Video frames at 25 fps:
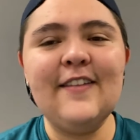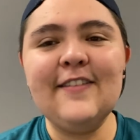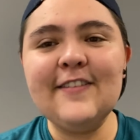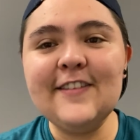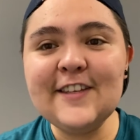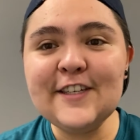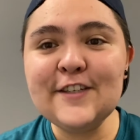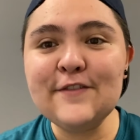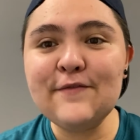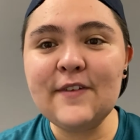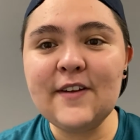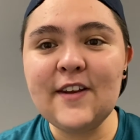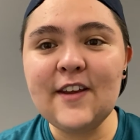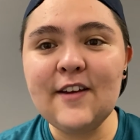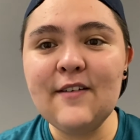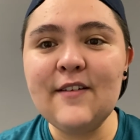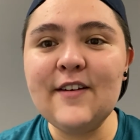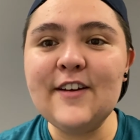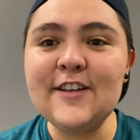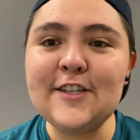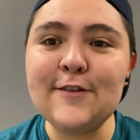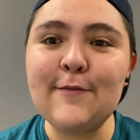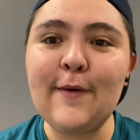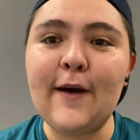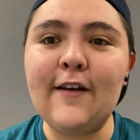This video
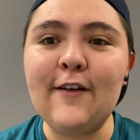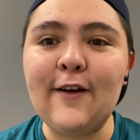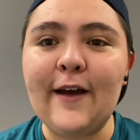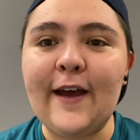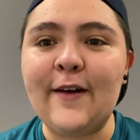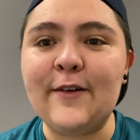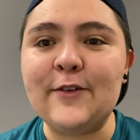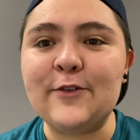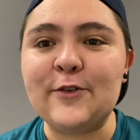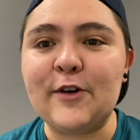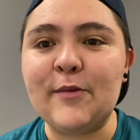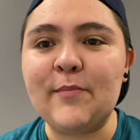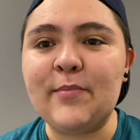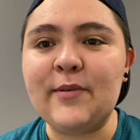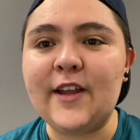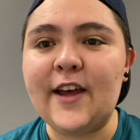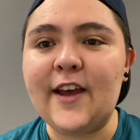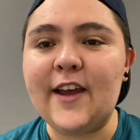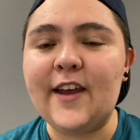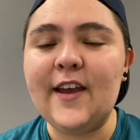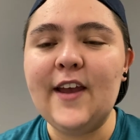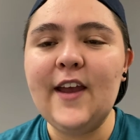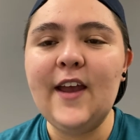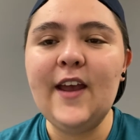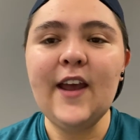is about outdoor
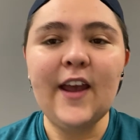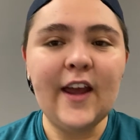play,